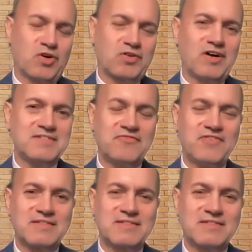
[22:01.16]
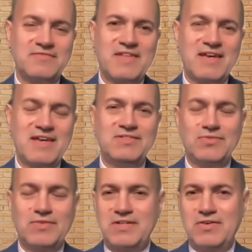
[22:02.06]
more cost effective than
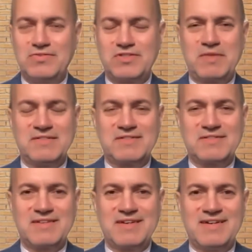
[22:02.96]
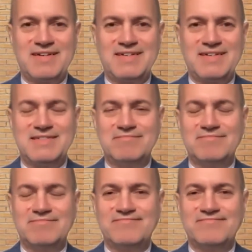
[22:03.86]
doing node splits,
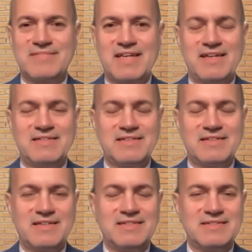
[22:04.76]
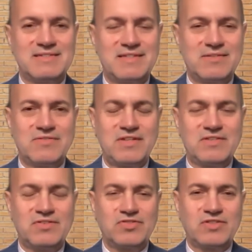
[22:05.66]
and you know, the
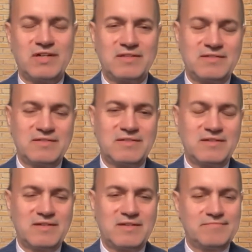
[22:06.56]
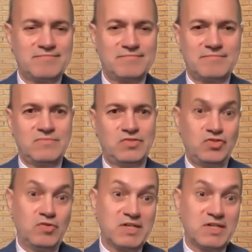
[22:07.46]
associated
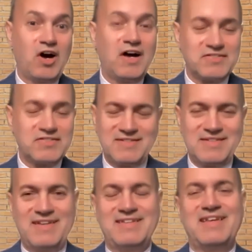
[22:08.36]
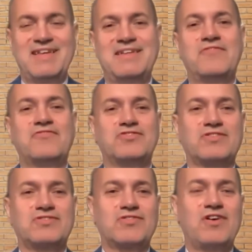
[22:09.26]
human cost and
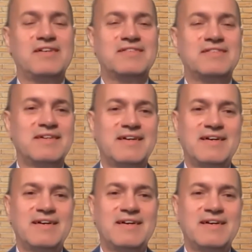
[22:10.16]
infrastructure cost.